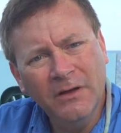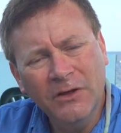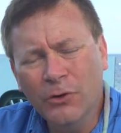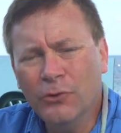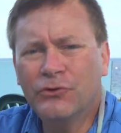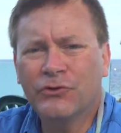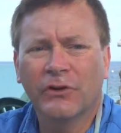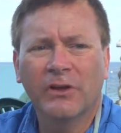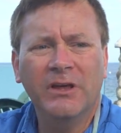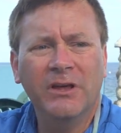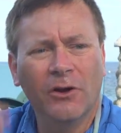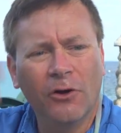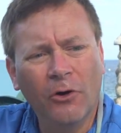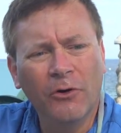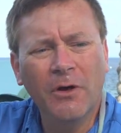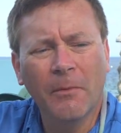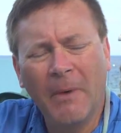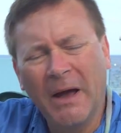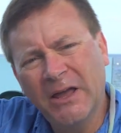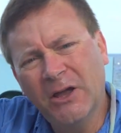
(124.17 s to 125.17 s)
Usually,
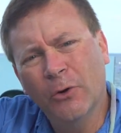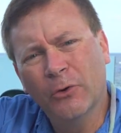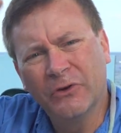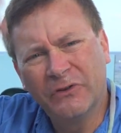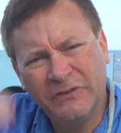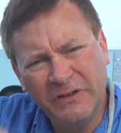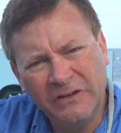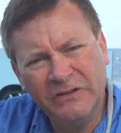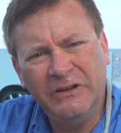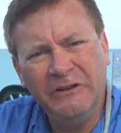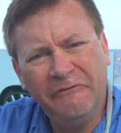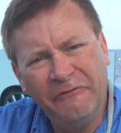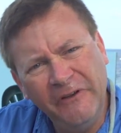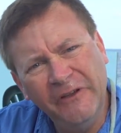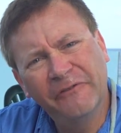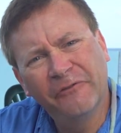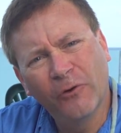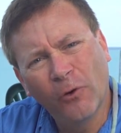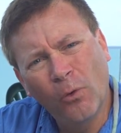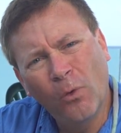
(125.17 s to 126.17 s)
you might go to 60
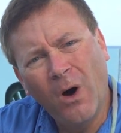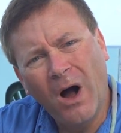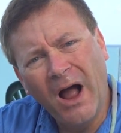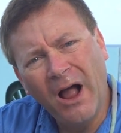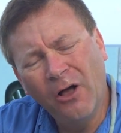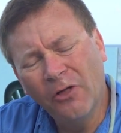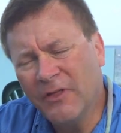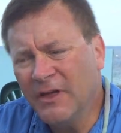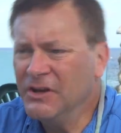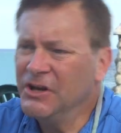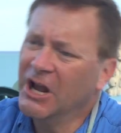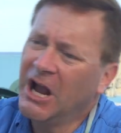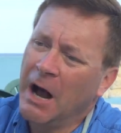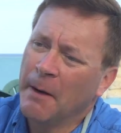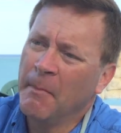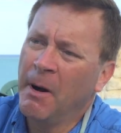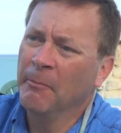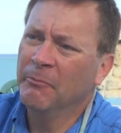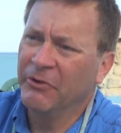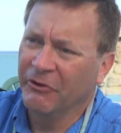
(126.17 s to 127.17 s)
feet for a while, then you
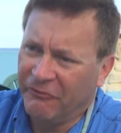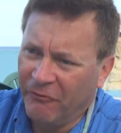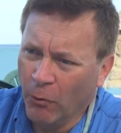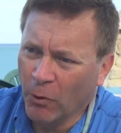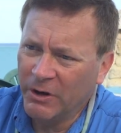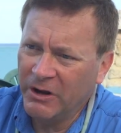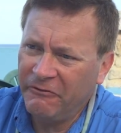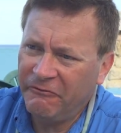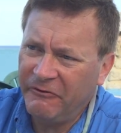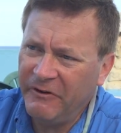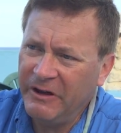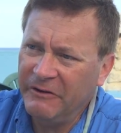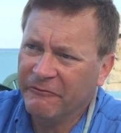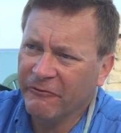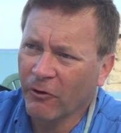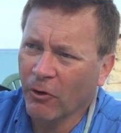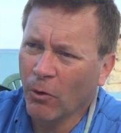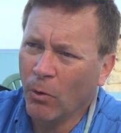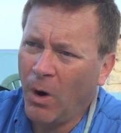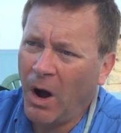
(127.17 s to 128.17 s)
come up to 40 feet
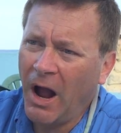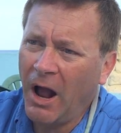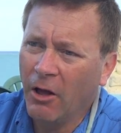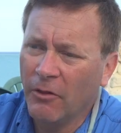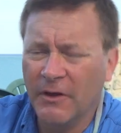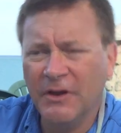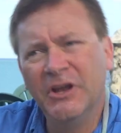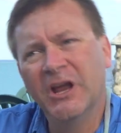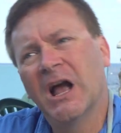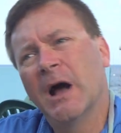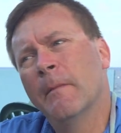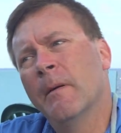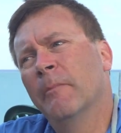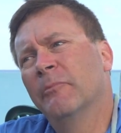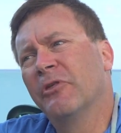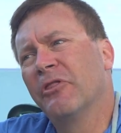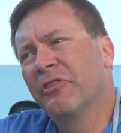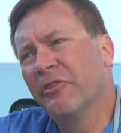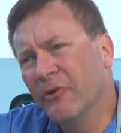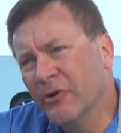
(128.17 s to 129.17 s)
for a while, then you come
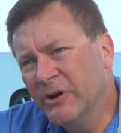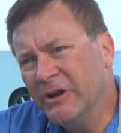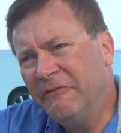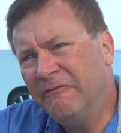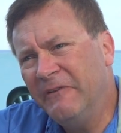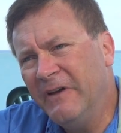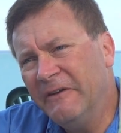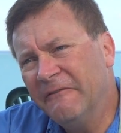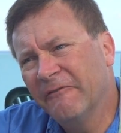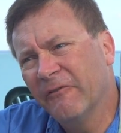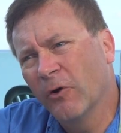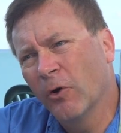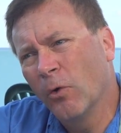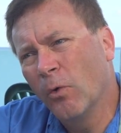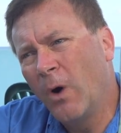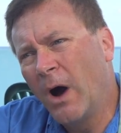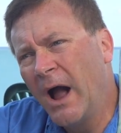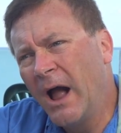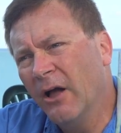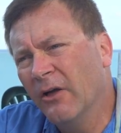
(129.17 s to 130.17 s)
up to 30 feet for
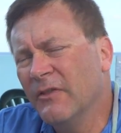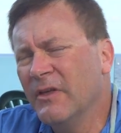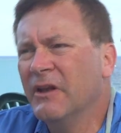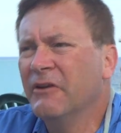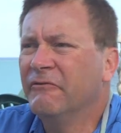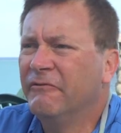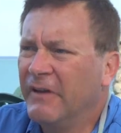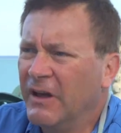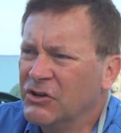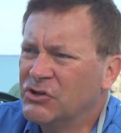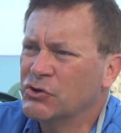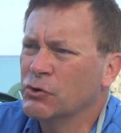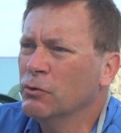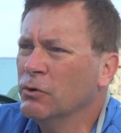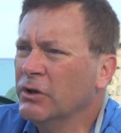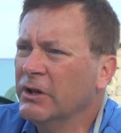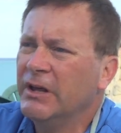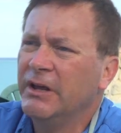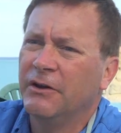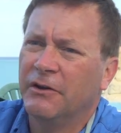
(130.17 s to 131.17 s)
a while, and then
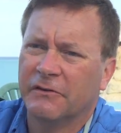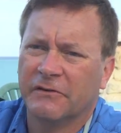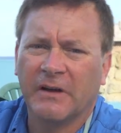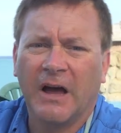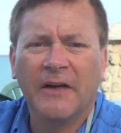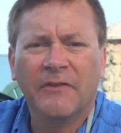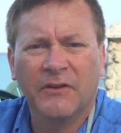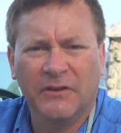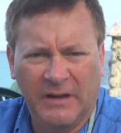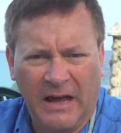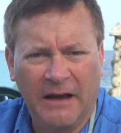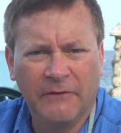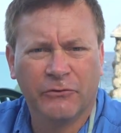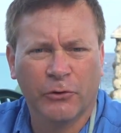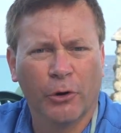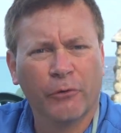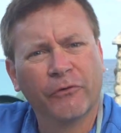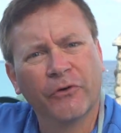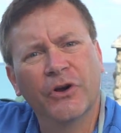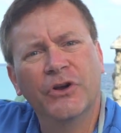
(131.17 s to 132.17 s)
eventually you decide the
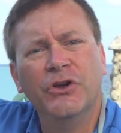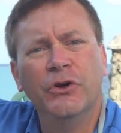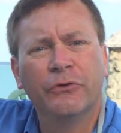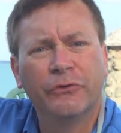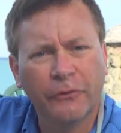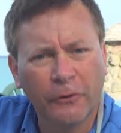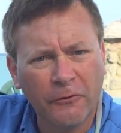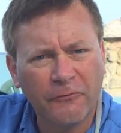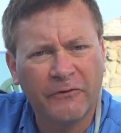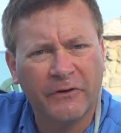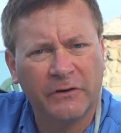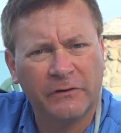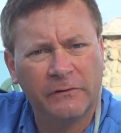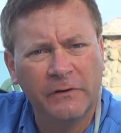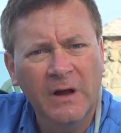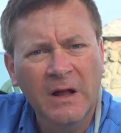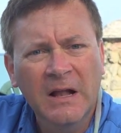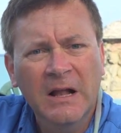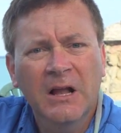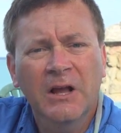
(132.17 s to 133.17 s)
dive's over and you
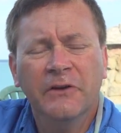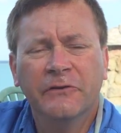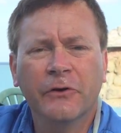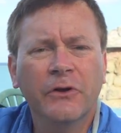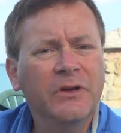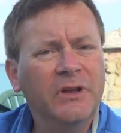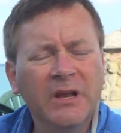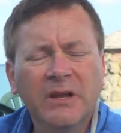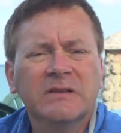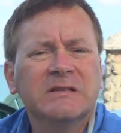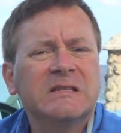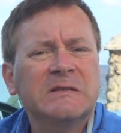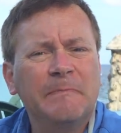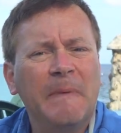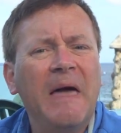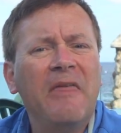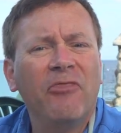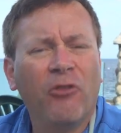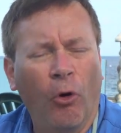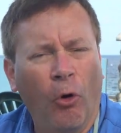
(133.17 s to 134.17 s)
surface. So you didn't
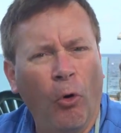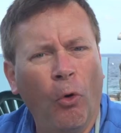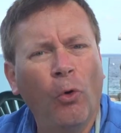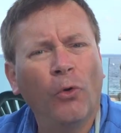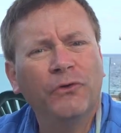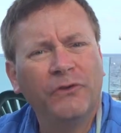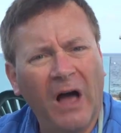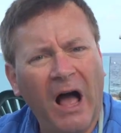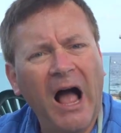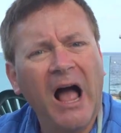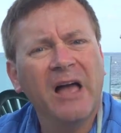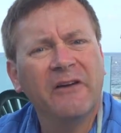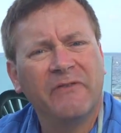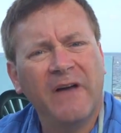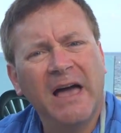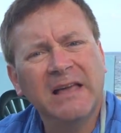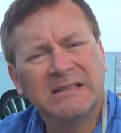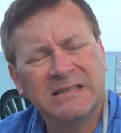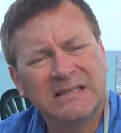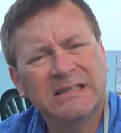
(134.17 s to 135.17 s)
spend the whole
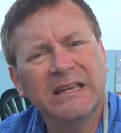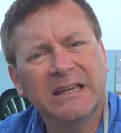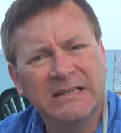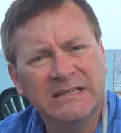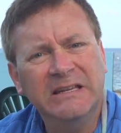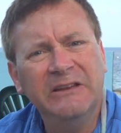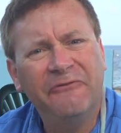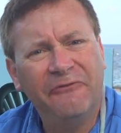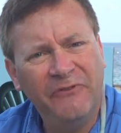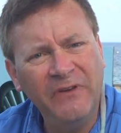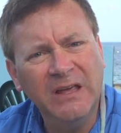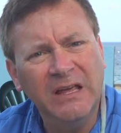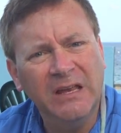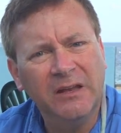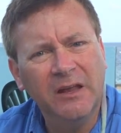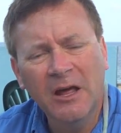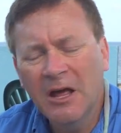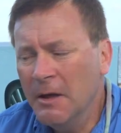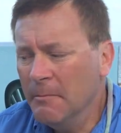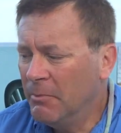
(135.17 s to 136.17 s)
dive at 60
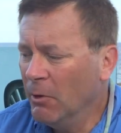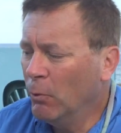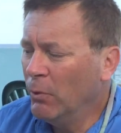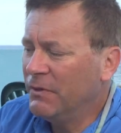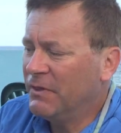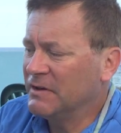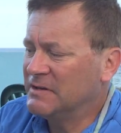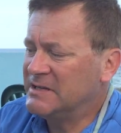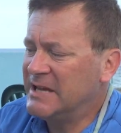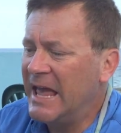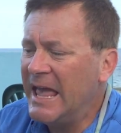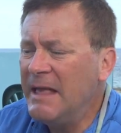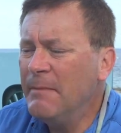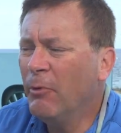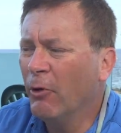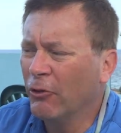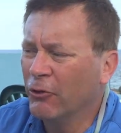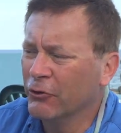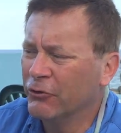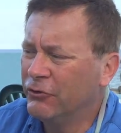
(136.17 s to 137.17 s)
feet. But with a
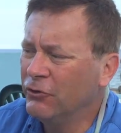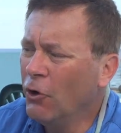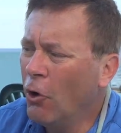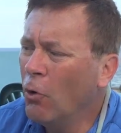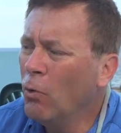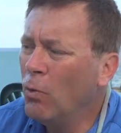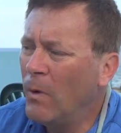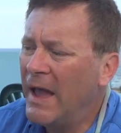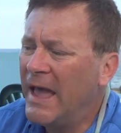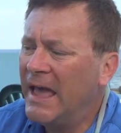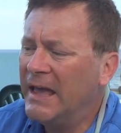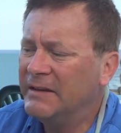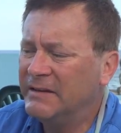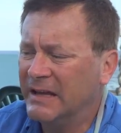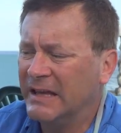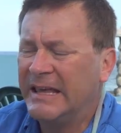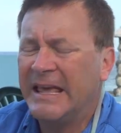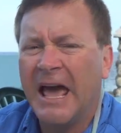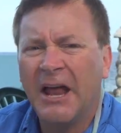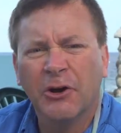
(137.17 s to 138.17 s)
table, there's no way
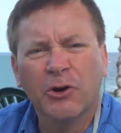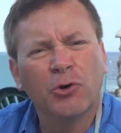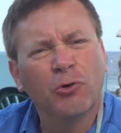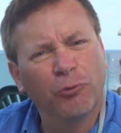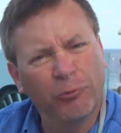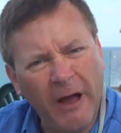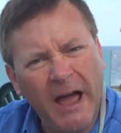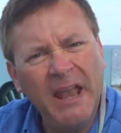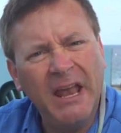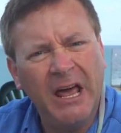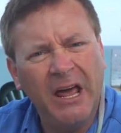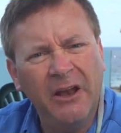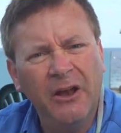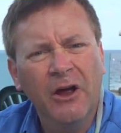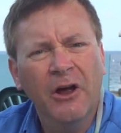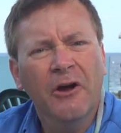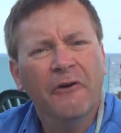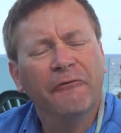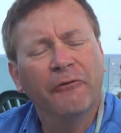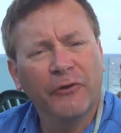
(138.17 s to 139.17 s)
to get credit
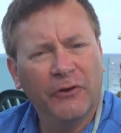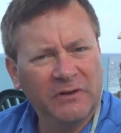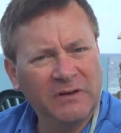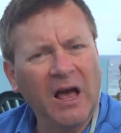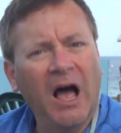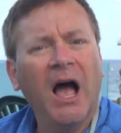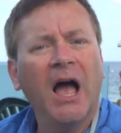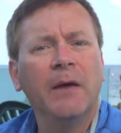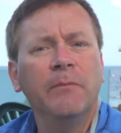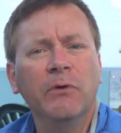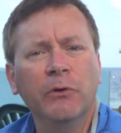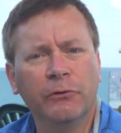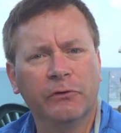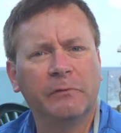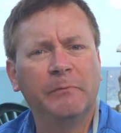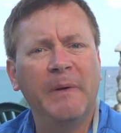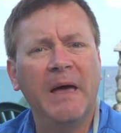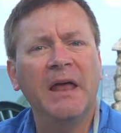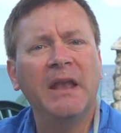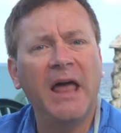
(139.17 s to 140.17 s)
for the time you
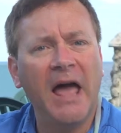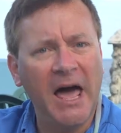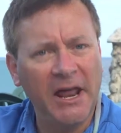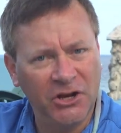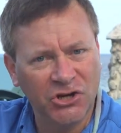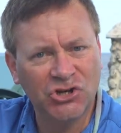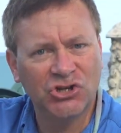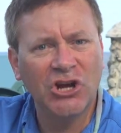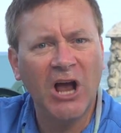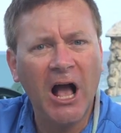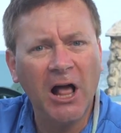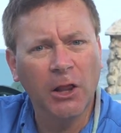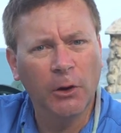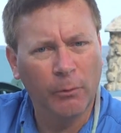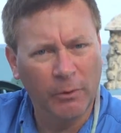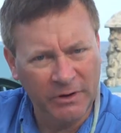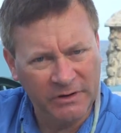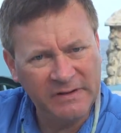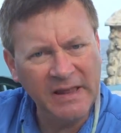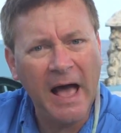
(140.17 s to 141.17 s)
spent at a
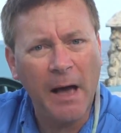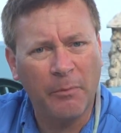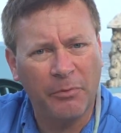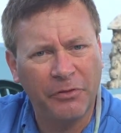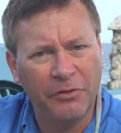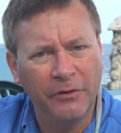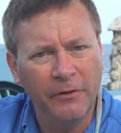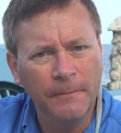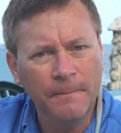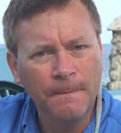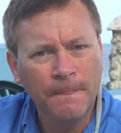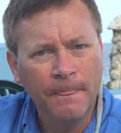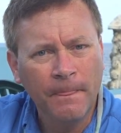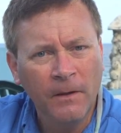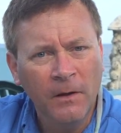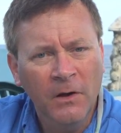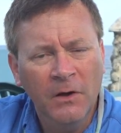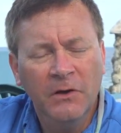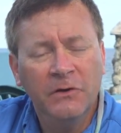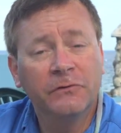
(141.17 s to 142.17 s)
shallower depth.
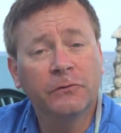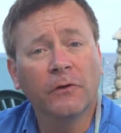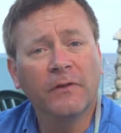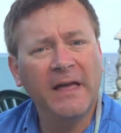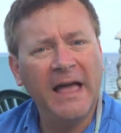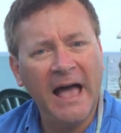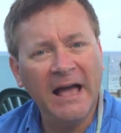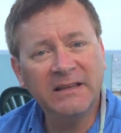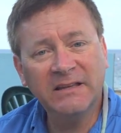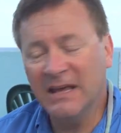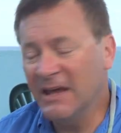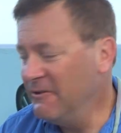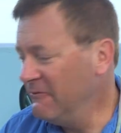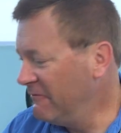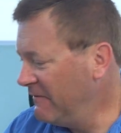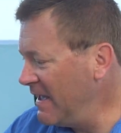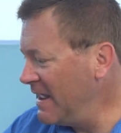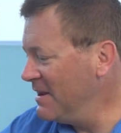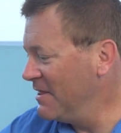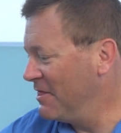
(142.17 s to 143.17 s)
So they had to
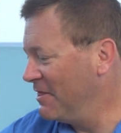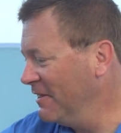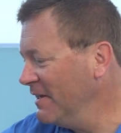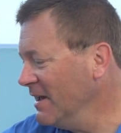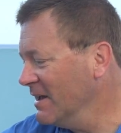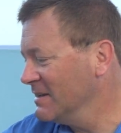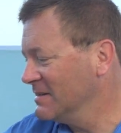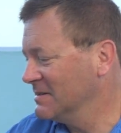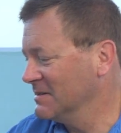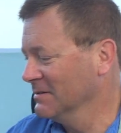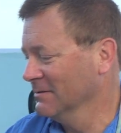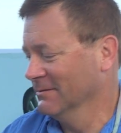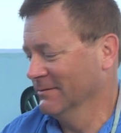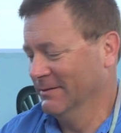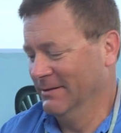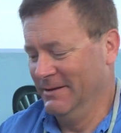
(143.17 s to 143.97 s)
invent this.